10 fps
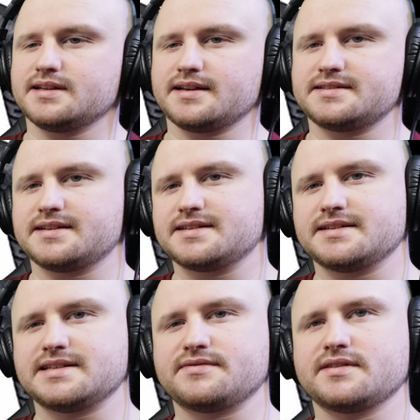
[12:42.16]
I
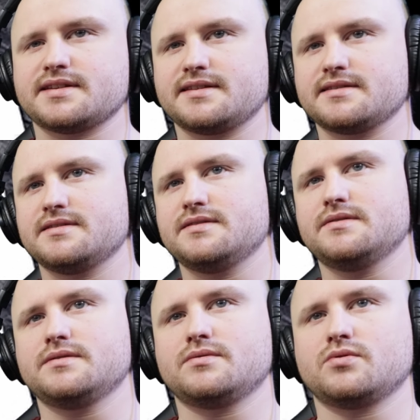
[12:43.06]
definitely think
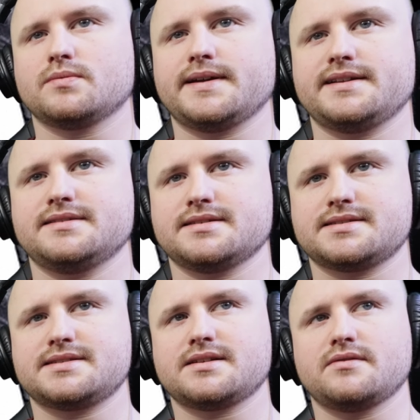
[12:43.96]
the Rode mic does
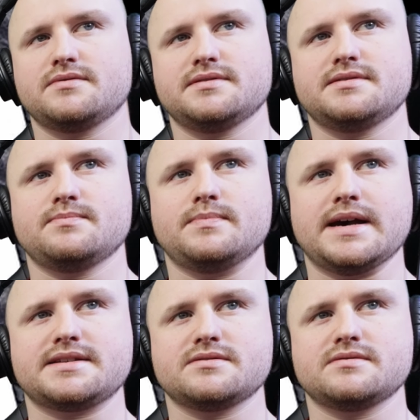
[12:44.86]
sound
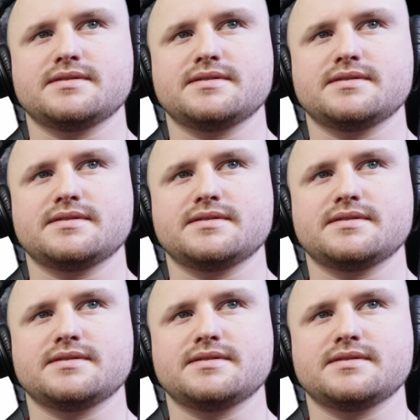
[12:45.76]
better.